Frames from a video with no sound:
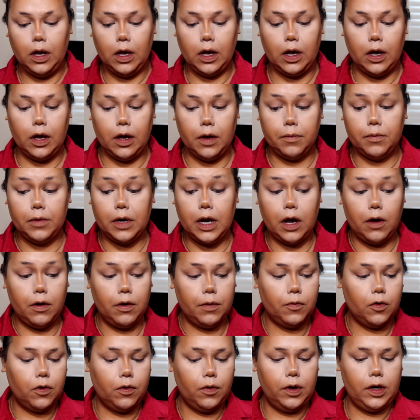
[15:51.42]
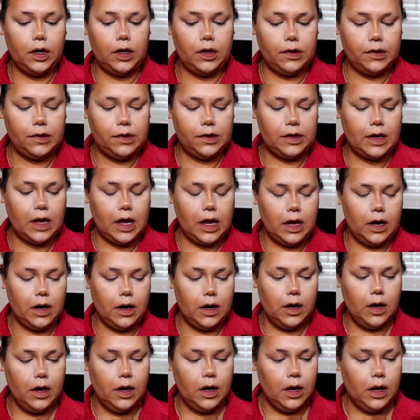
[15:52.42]
Um, now I'm going to set
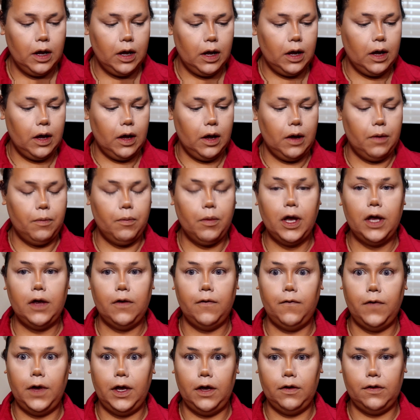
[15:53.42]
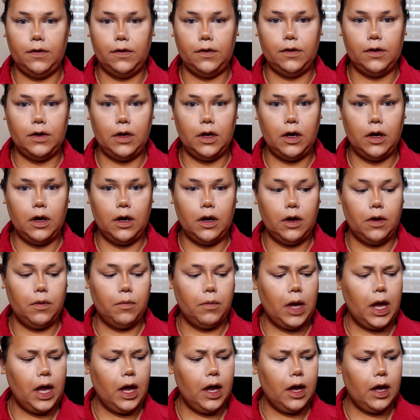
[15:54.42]
uh, my face.
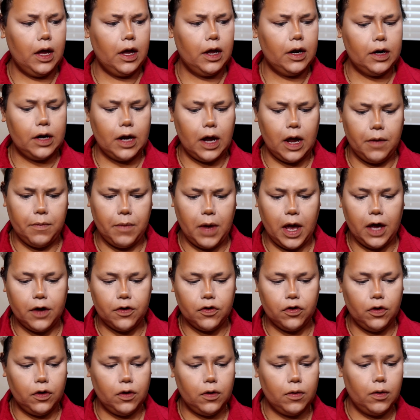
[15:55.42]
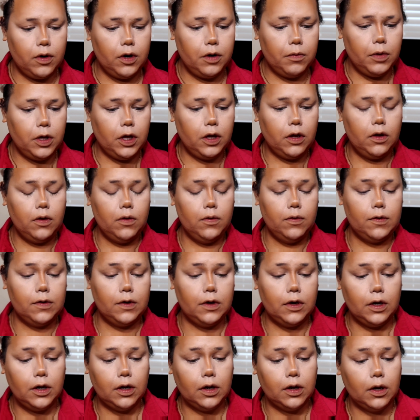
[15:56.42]
Um, and I'm actually going to be
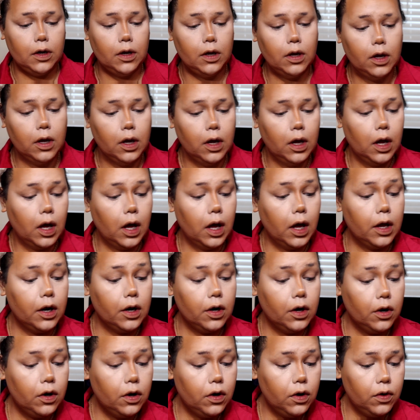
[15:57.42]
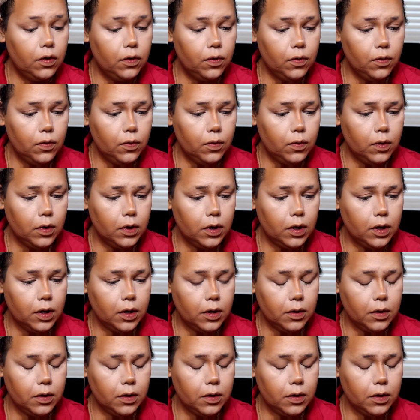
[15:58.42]
using a new